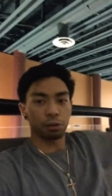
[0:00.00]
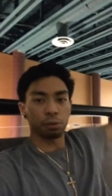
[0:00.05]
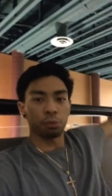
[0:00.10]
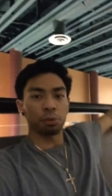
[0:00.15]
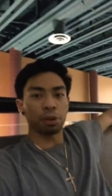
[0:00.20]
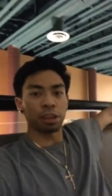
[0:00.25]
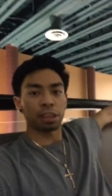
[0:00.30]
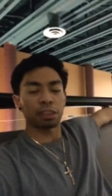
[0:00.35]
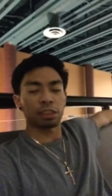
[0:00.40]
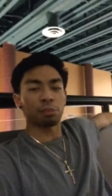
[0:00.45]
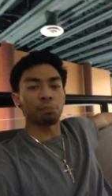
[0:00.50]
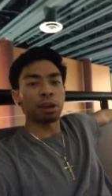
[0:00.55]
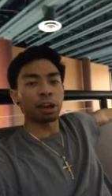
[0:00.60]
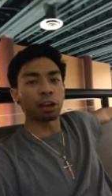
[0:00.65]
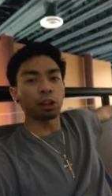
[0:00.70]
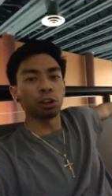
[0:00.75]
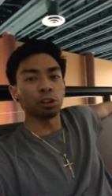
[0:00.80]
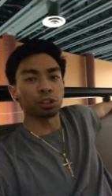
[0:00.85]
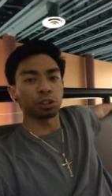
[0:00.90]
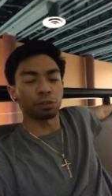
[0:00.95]
with my
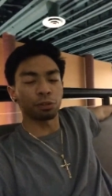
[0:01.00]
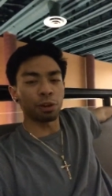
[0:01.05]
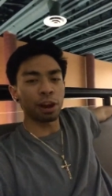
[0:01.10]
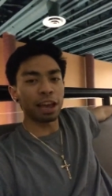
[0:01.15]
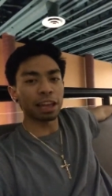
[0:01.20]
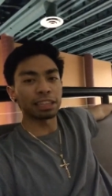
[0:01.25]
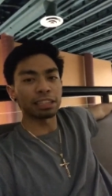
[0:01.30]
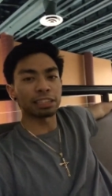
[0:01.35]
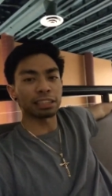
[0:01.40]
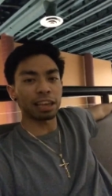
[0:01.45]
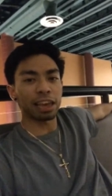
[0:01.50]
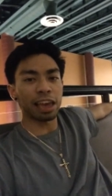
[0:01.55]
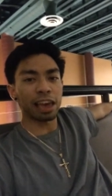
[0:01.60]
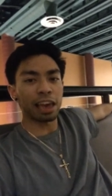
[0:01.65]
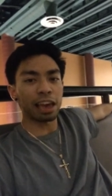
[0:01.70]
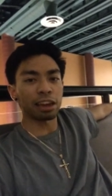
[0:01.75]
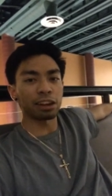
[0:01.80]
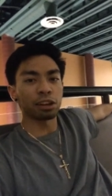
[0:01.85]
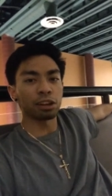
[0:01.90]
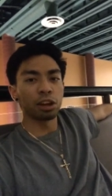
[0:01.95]
close friends,
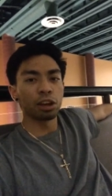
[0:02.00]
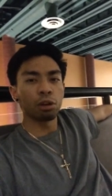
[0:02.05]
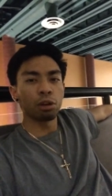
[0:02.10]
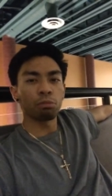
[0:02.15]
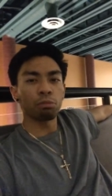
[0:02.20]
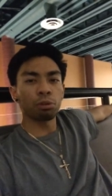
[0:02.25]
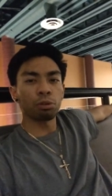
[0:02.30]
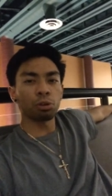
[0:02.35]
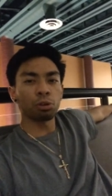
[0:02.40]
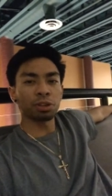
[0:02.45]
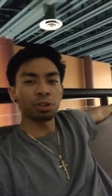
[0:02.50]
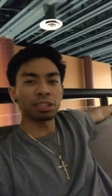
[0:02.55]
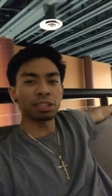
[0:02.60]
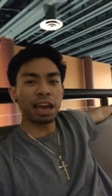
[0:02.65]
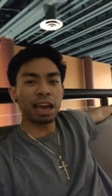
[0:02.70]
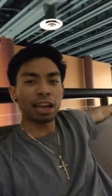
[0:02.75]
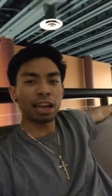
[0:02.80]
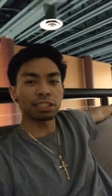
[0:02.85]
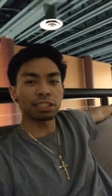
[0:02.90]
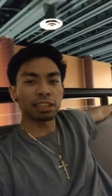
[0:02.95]
and we would always
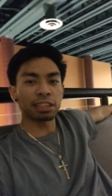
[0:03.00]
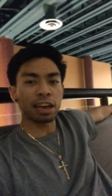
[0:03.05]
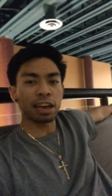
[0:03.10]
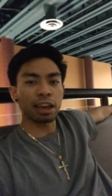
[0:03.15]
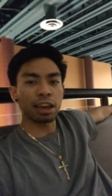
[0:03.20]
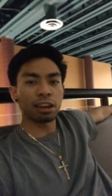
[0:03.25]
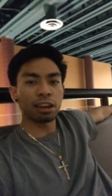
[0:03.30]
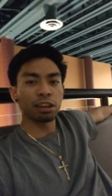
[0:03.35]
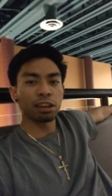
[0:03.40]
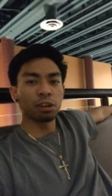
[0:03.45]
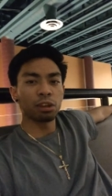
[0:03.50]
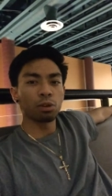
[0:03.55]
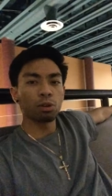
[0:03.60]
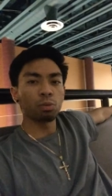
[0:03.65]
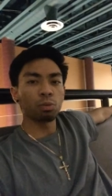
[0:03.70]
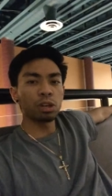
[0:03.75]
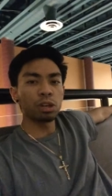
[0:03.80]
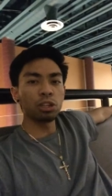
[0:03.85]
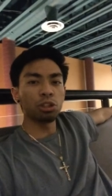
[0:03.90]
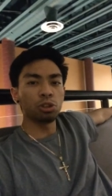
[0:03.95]
ask that
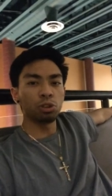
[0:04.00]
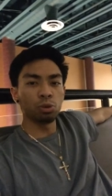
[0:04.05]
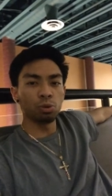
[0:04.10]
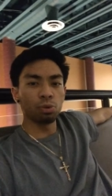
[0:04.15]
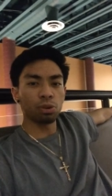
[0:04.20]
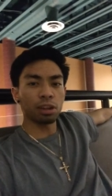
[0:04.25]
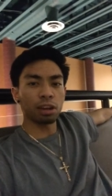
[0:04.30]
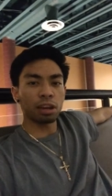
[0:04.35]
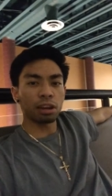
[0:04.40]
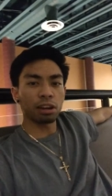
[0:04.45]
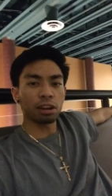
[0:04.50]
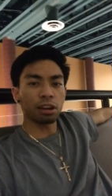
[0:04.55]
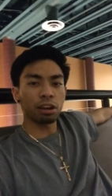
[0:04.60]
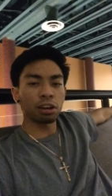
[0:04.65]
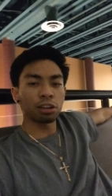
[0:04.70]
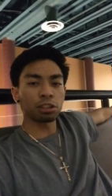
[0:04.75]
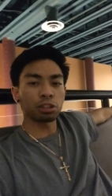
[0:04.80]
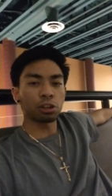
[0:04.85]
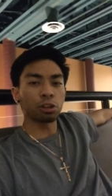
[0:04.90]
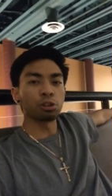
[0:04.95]
we knew that
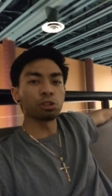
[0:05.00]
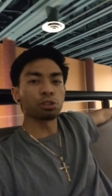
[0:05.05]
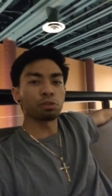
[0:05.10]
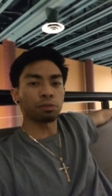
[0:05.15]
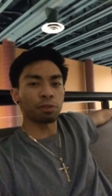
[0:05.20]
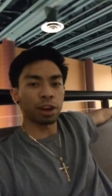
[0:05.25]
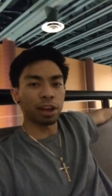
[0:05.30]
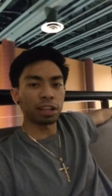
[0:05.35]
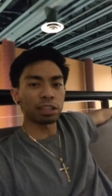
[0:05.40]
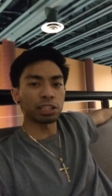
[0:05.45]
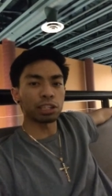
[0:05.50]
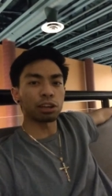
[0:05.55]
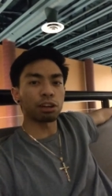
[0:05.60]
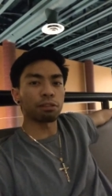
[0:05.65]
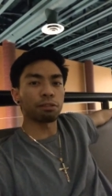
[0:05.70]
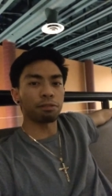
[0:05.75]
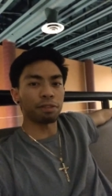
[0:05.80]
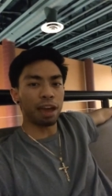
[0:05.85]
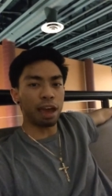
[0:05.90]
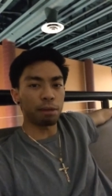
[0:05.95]
us close friends and
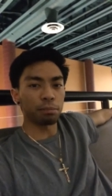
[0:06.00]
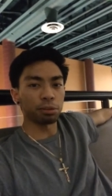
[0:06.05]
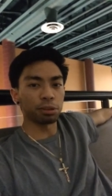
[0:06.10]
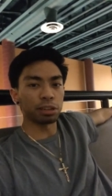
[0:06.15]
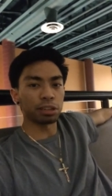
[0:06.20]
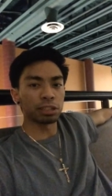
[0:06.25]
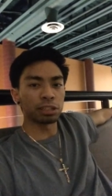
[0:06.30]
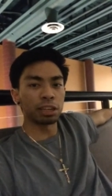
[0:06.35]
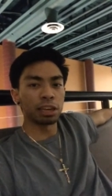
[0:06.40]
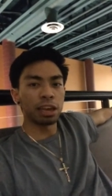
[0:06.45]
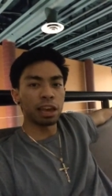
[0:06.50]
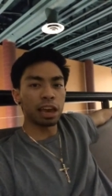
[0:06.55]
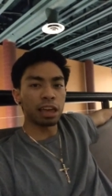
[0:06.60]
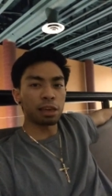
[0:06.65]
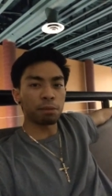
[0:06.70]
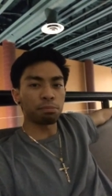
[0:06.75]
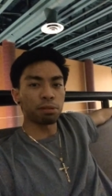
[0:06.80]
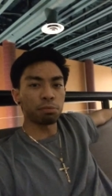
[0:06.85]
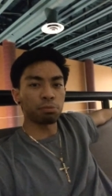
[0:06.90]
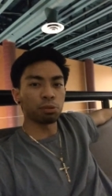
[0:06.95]
our families
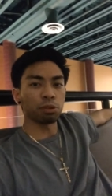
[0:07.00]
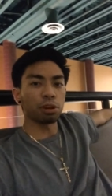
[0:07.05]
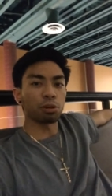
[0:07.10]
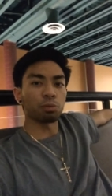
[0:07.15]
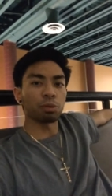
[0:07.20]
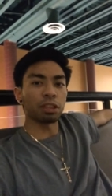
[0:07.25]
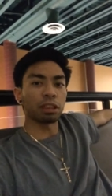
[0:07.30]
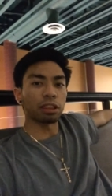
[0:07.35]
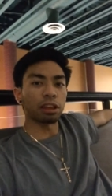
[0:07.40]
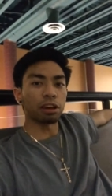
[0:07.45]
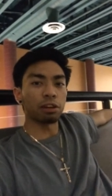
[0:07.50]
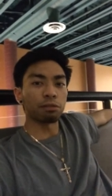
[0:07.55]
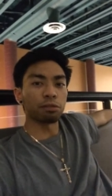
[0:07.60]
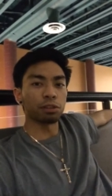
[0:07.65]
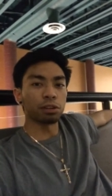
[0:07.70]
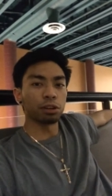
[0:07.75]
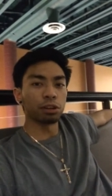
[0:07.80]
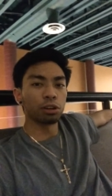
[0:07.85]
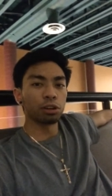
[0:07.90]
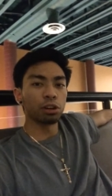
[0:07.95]
and the people that we
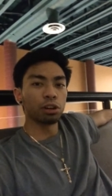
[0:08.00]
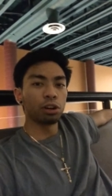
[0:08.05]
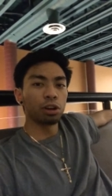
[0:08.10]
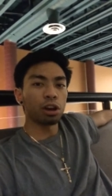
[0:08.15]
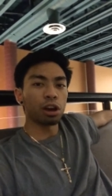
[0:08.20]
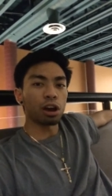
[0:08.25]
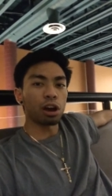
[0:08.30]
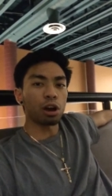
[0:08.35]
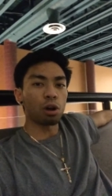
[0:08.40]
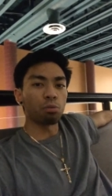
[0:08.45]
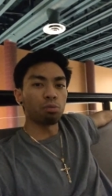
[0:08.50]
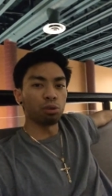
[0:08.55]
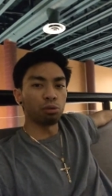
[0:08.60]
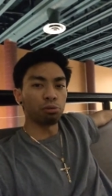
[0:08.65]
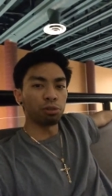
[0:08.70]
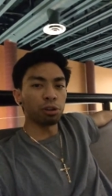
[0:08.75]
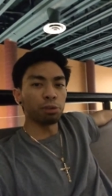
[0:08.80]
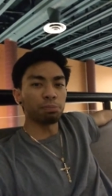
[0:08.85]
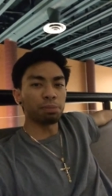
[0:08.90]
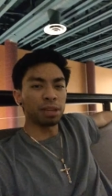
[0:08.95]
loved were
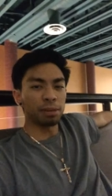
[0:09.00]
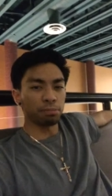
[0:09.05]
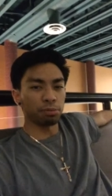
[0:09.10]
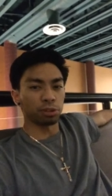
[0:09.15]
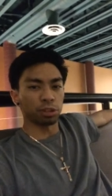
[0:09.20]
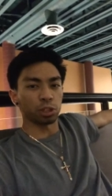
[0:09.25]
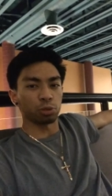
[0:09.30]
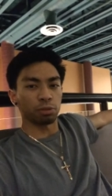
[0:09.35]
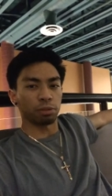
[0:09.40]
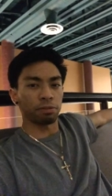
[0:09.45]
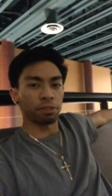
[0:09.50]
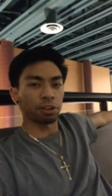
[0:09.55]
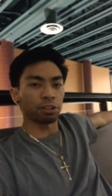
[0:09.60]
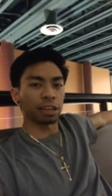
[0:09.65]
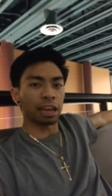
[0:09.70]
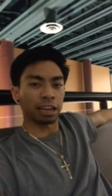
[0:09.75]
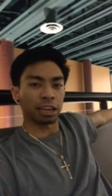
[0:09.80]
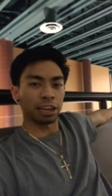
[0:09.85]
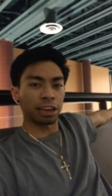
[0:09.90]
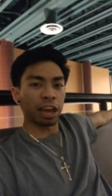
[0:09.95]
real people because we felt
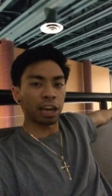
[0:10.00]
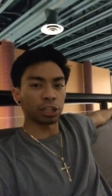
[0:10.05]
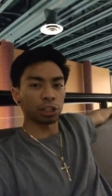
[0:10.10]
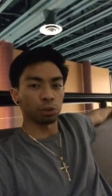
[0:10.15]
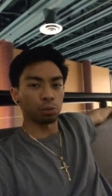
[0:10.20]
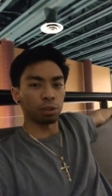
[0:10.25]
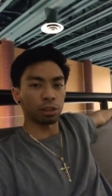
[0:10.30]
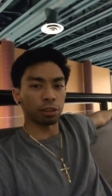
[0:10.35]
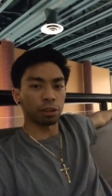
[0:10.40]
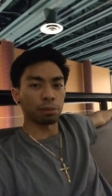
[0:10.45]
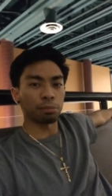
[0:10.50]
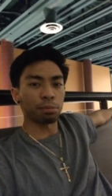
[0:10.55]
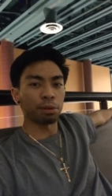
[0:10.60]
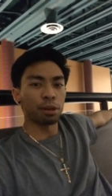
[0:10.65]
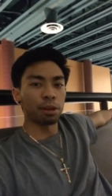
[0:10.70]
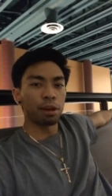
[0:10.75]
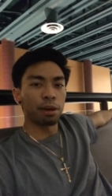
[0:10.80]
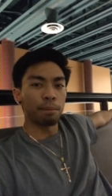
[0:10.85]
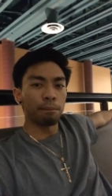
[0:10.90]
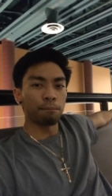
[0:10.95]
that connection with them.
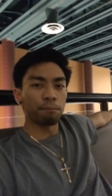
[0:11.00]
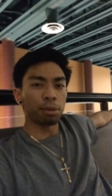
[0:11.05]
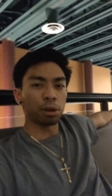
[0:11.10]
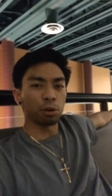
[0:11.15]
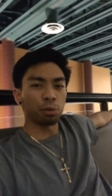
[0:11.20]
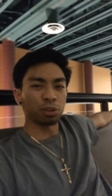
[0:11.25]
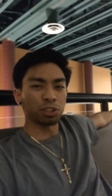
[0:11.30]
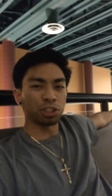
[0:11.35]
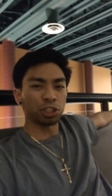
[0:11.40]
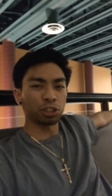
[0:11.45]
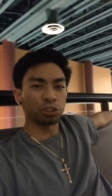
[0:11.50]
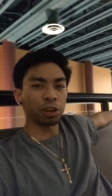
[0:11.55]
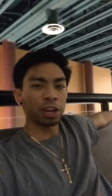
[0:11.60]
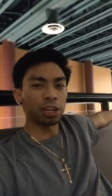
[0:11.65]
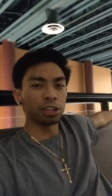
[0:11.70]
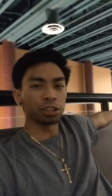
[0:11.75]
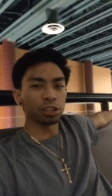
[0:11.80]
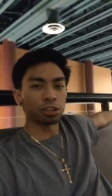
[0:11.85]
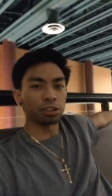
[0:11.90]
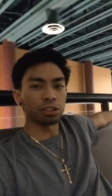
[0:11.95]
But with
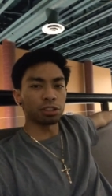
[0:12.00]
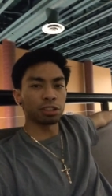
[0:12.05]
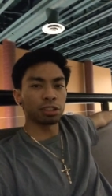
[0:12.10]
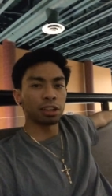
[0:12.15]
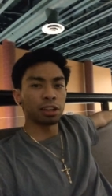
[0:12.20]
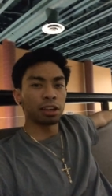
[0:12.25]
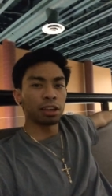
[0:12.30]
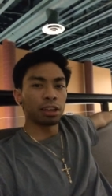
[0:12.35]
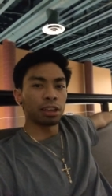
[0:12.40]
strangers,